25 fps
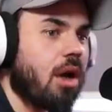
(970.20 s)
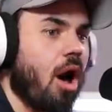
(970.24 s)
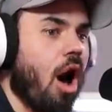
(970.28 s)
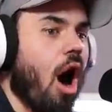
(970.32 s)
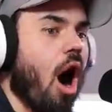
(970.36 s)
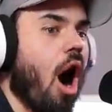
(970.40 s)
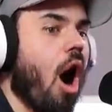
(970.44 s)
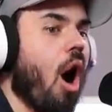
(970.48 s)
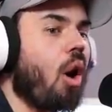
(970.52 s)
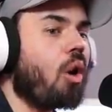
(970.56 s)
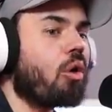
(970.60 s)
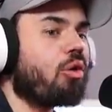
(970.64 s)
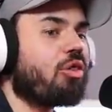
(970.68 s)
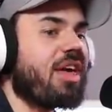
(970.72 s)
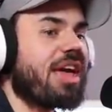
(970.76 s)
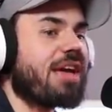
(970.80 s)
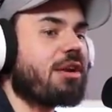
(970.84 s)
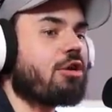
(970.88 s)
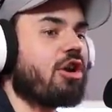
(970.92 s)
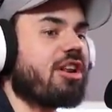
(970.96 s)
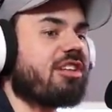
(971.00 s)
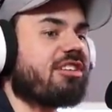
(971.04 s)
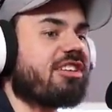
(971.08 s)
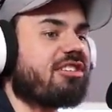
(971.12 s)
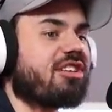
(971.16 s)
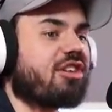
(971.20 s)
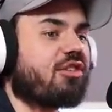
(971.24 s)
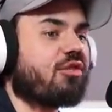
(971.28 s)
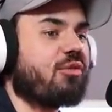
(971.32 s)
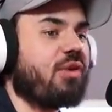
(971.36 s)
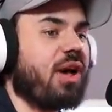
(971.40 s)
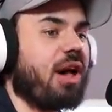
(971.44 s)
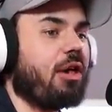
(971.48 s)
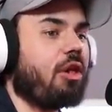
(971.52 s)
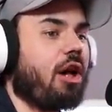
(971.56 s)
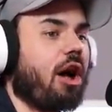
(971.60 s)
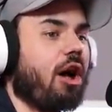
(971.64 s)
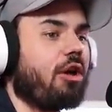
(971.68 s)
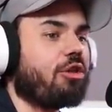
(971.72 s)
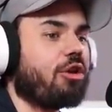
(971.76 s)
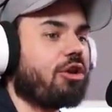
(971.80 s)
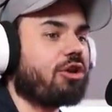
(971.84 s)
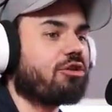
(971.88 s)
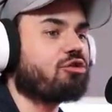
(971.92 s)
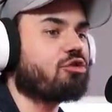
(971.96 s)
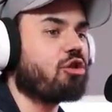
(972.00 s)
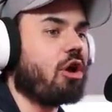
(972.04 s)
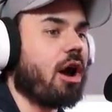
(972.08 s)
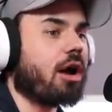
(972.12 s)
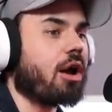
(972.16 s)
Oh, thank goodness it just fell under the
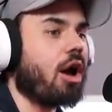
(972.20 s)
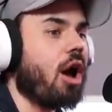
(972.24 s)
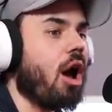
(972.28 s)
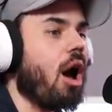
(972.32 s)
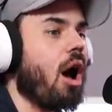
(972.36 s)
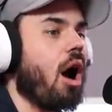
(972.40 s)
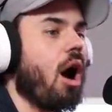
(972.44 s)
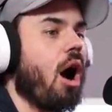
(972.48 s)
truck.